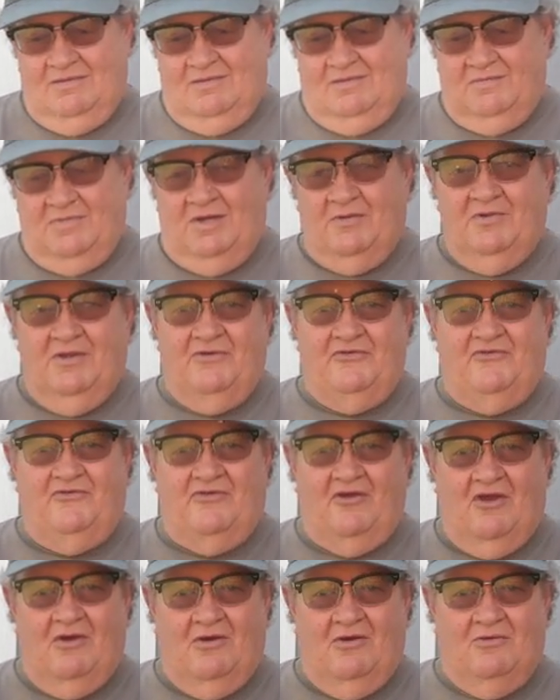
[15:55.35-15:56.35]
Remember this
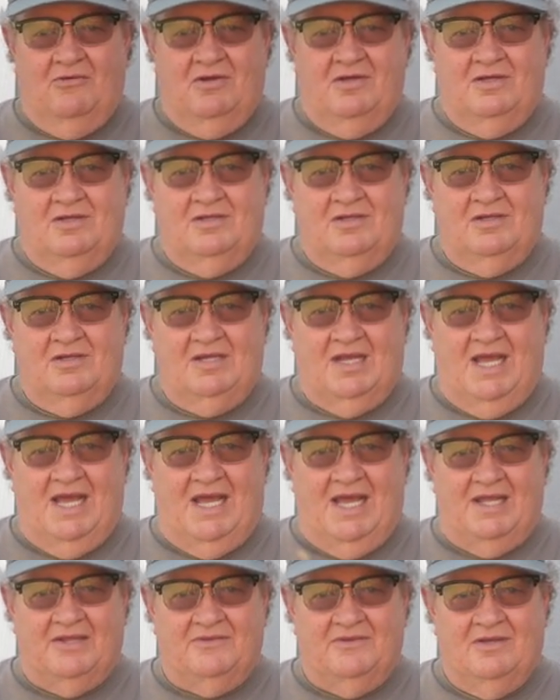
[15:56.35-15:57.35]
Joe
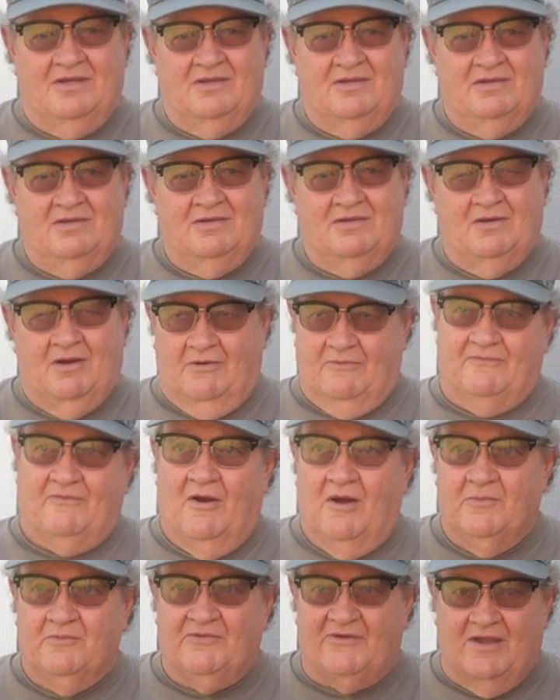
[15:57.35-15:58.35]
at or
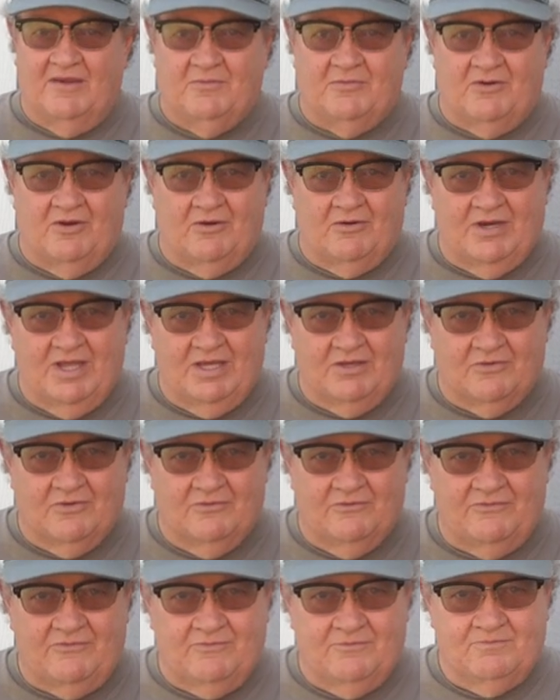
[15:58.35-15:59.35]
from St. Bernard
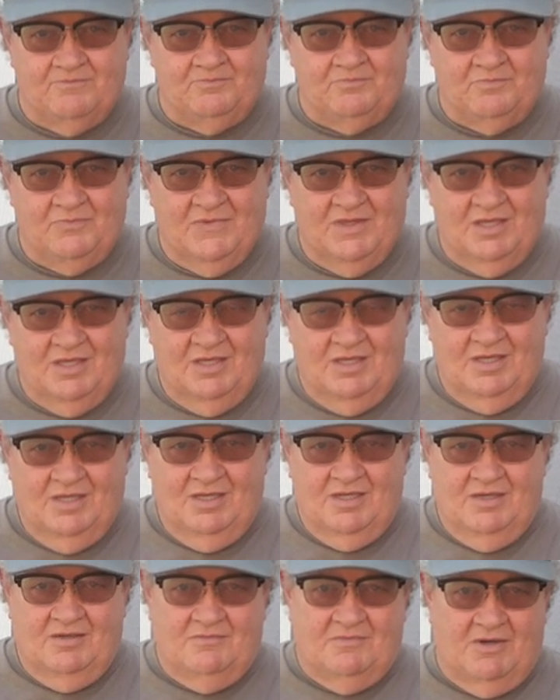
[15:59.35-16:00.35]
Acres.
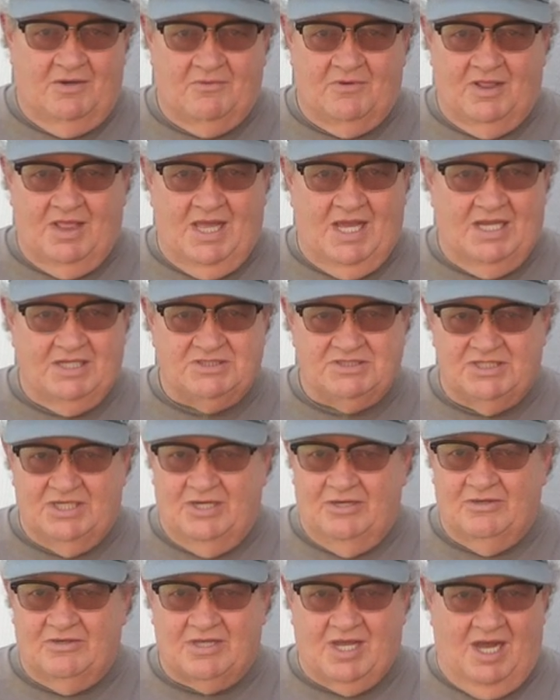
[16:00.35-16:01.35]
Remember to like,
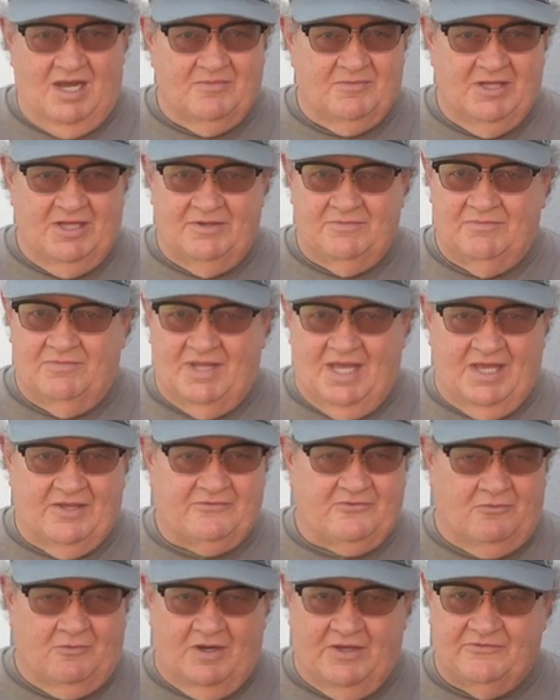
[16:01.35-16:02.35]
share, comment,
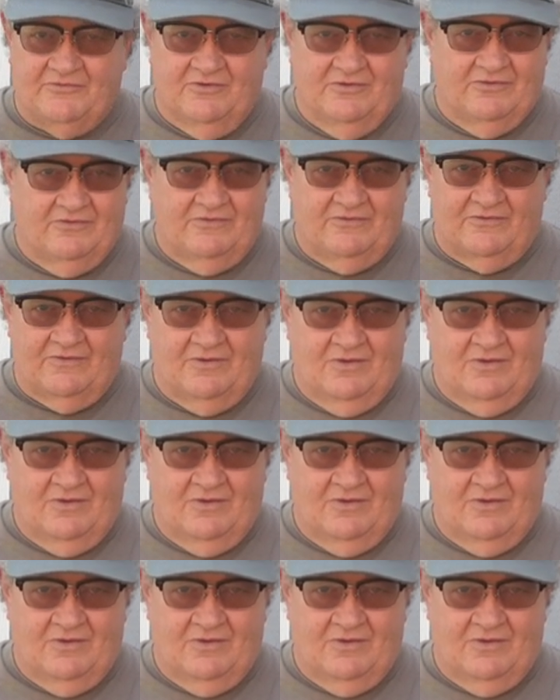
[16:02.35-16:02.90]
ask questions.